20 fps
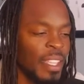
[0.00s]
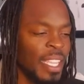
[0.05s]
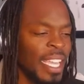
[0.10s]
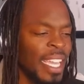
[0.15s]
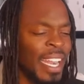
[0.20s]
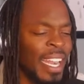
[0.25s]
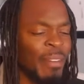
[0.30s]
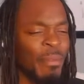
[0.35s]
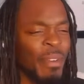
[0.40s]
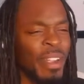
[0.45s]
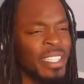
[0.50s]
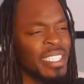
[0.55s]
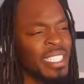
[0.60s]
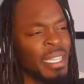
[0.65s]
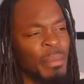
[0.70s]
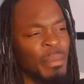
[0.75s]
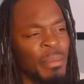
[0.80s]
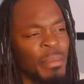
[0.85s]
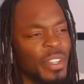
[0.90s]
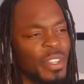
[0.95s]
And I read
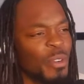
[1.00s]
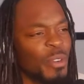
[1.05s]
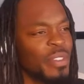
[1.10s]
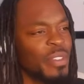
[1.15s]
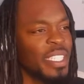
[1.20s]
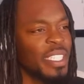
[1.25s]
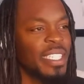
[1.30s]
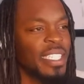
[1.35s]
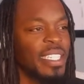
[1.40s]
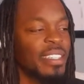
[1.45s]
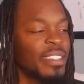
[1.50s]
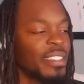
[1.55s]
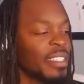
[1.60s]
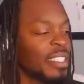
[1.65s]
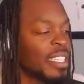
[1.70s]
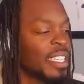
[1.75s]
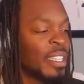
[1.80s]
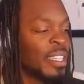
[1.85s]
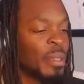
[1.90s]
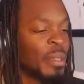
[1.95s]
some of it over the years,
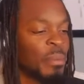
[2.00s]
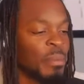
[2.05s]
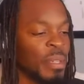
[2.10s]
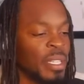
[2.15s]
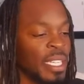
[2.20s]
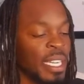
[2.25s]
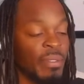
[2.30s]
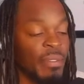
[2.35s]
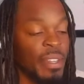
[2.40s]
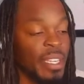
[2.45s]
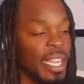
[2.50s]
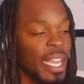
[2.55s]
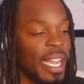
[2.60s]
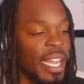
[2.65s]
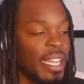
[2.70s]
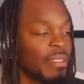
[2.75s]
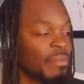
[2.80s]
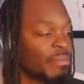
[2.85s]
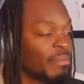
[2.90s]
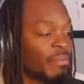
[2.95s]
but never
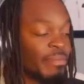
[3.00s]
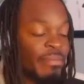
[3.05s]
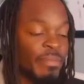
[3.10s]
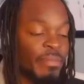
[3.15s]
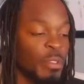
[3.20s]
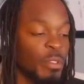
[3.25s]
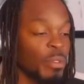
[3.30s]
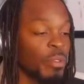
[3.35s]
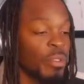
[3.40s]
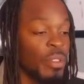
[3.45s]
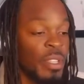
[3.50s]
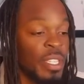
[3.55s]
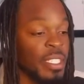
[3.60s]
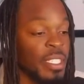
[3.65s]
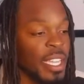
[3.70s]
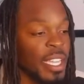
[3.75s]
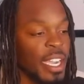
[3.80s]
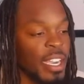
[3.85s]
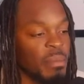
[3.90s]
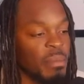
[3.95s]
got through the
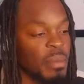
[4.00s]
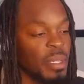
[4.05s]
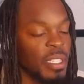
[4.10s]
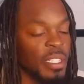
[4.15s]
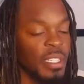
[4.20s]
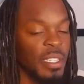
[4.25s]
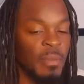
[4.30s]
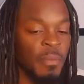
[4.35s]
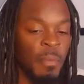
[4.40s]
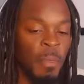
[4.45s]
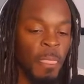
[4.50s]
entire book.